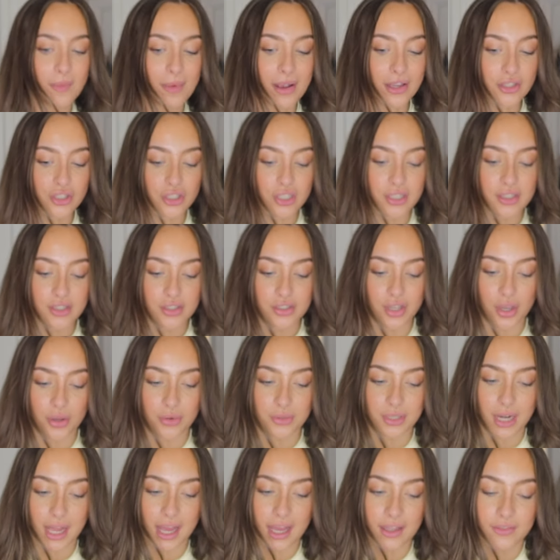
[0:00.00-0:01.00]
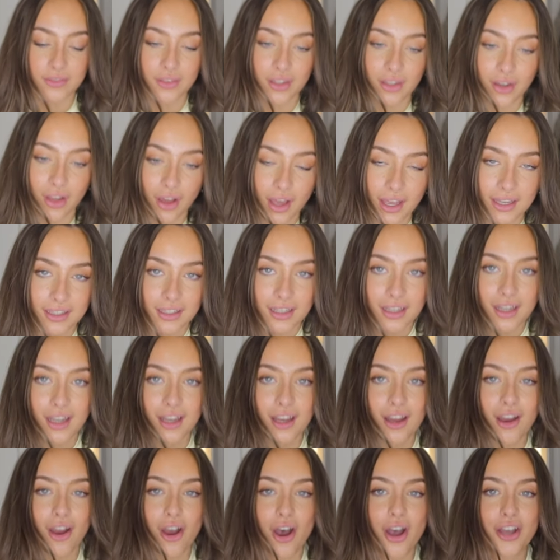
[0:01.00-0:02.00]
I'm actually so glad that like
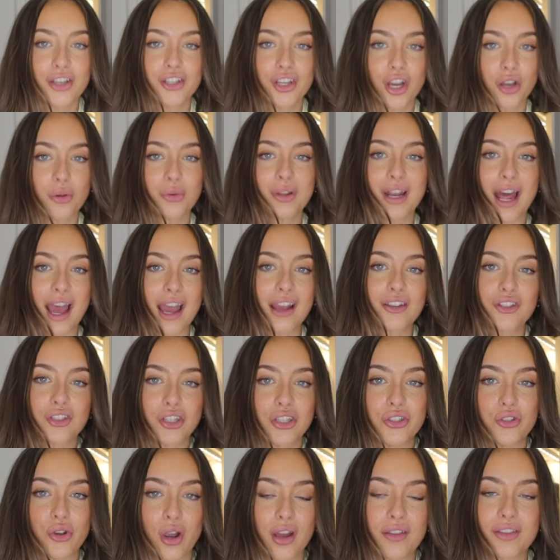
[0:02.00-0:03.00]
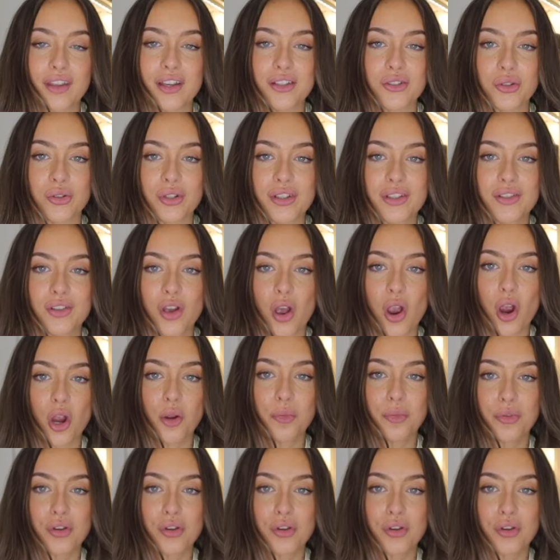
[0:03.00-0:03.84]
I go and actually try things on in Zara,